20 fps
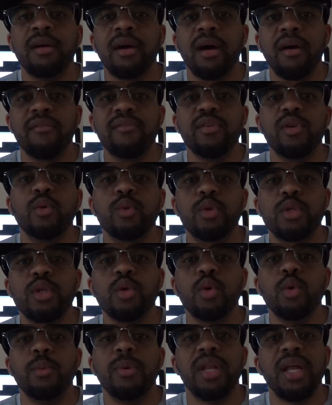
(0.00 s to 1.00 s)
of
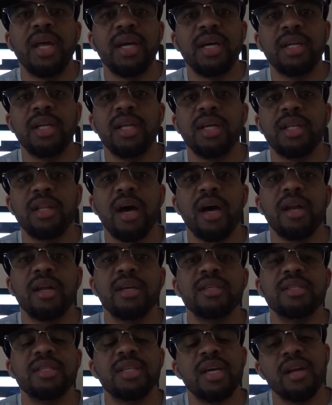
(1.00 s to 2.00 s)
YouTube and they clicked on it
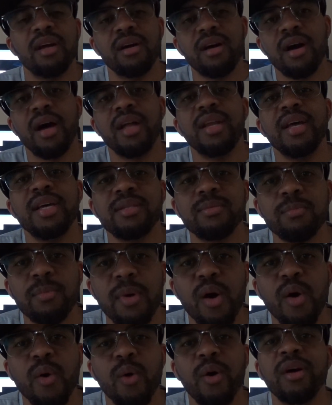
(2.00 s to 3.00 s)
and said, oh, that's
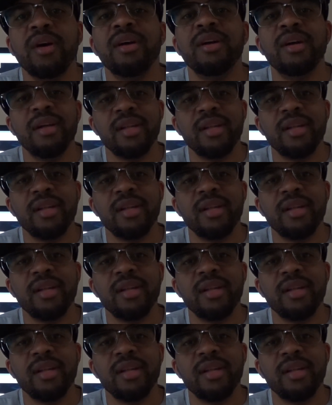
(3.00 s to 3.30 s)
Moe.